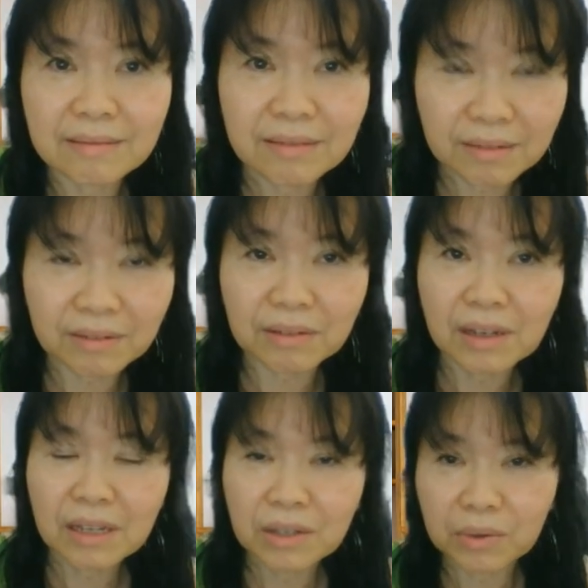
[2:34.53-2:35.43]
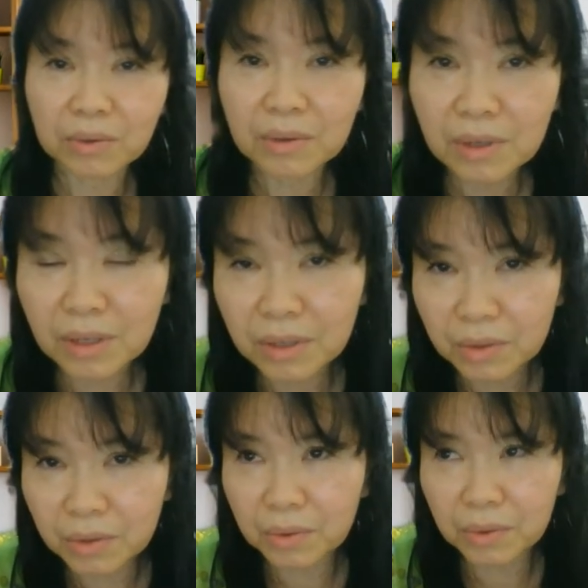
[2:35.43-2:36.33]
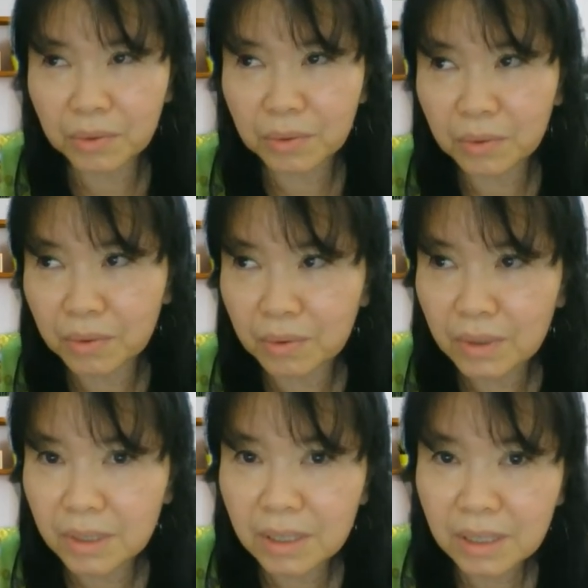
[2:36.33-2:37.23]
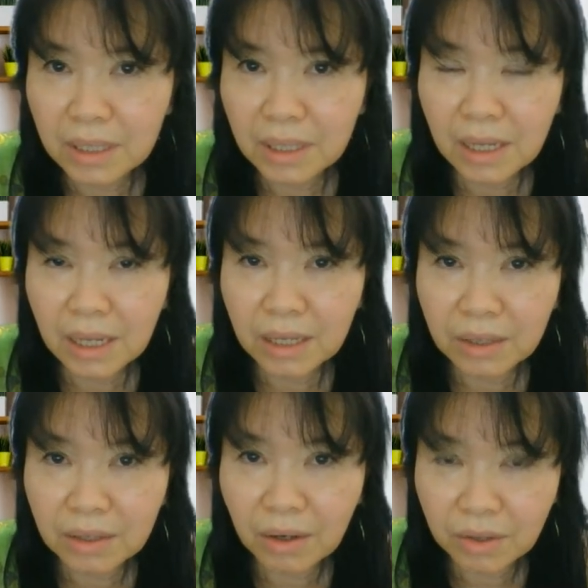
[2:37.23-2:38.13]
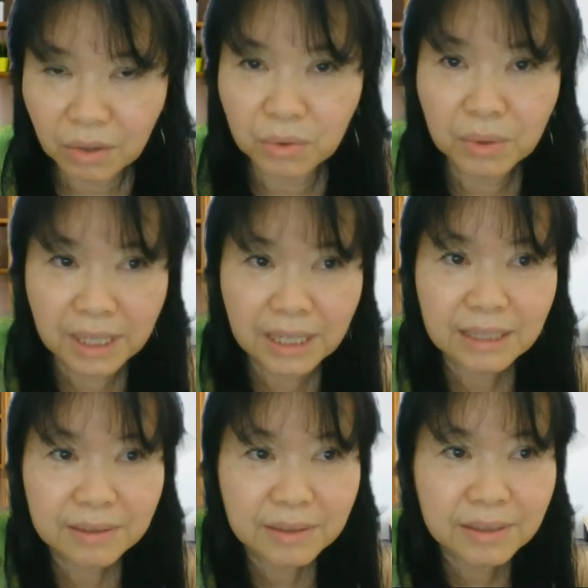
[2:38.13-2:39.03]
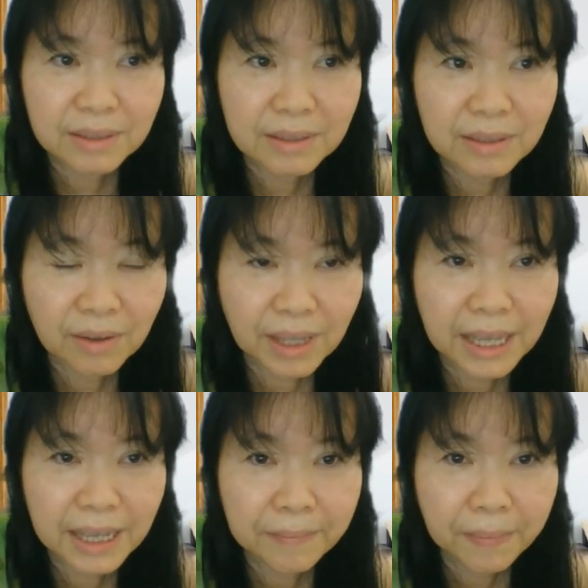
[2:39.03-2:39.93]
You you you on your Google, okay,